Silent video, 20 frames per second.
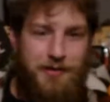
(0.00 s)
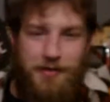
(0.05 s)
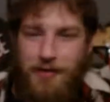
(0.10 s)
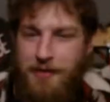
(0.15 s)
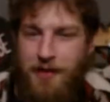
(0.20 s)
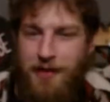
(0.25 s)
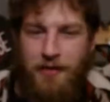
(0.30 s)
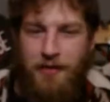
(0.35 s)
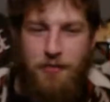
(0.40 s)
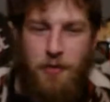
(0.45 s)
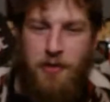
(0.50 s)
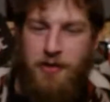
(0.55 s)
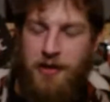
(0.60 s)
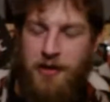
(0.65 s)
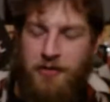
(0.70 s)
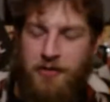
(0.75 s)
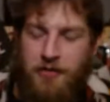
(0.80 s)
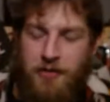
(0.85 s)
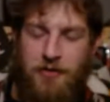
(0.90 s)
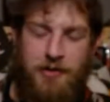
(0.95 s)
Like, that's
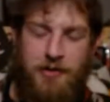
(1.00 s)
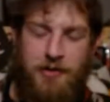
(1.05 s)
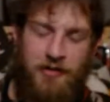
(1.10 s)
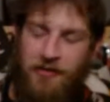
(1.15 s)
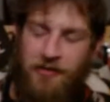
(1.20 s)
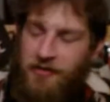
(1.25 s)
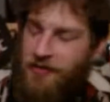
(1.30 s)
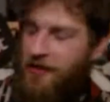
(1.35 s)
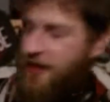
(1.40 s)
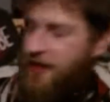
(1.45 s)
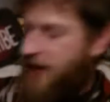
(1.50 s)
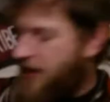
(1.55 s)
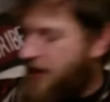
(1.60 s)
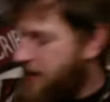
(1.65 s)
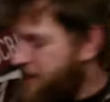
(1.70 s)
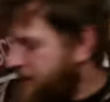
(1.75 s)
all it is. Like, I'm